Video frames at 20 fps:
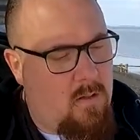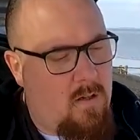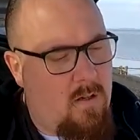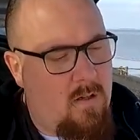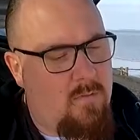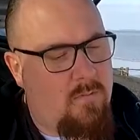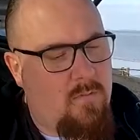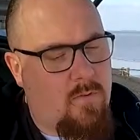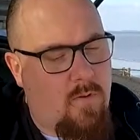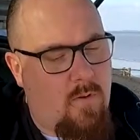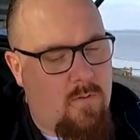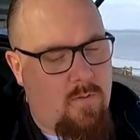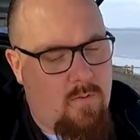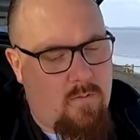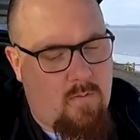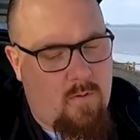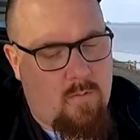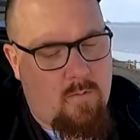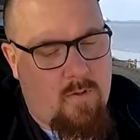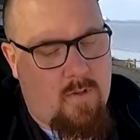of Grow
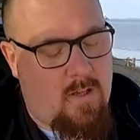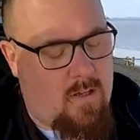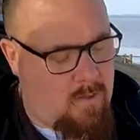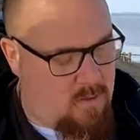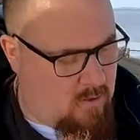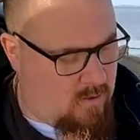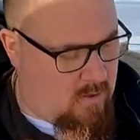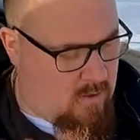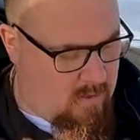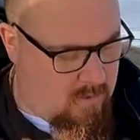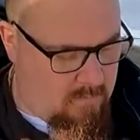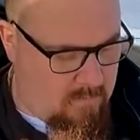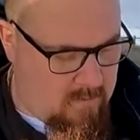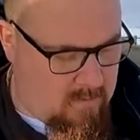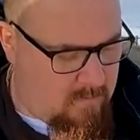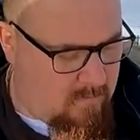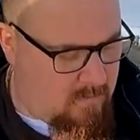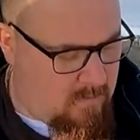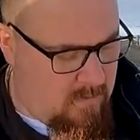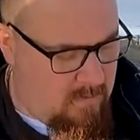Your Own and Kitchen Garden
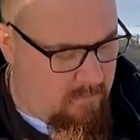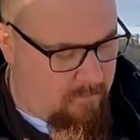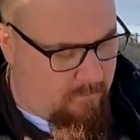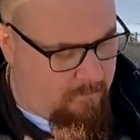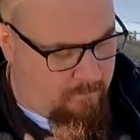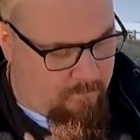magazine.